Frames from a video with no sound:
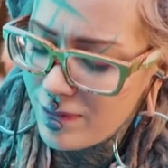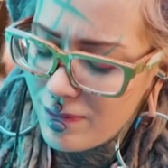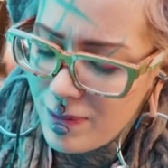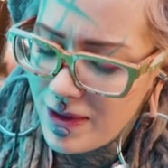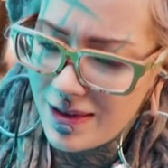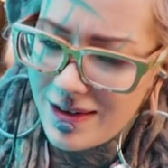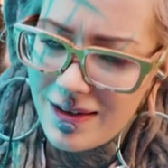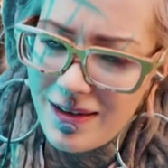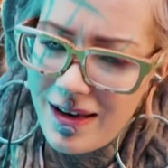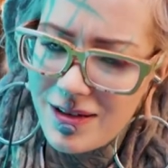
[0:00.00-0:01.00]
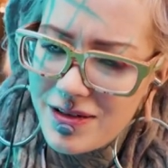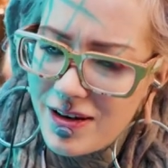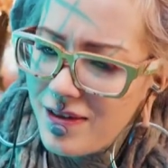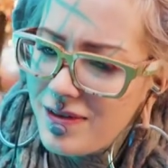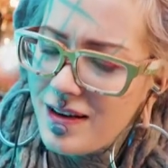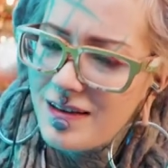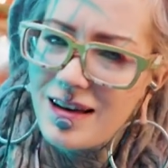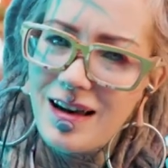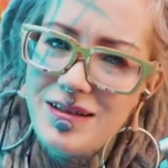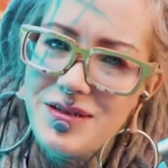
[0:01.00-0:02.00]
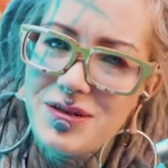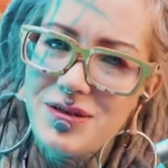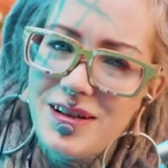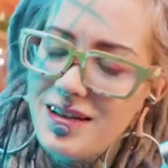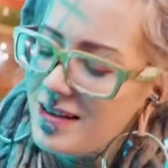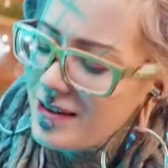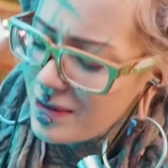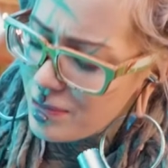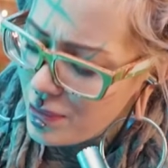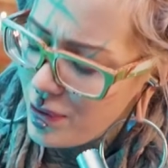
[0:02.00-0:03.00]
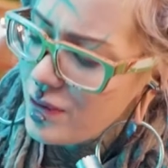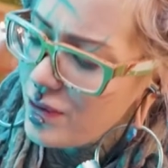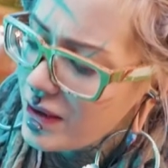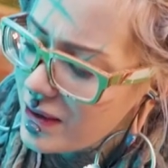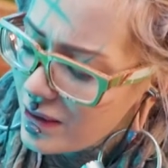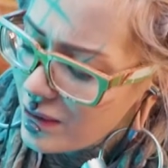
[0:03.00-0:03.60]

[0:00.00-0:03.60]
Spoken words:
being in the nature, have nothing else to eat. It's a perfect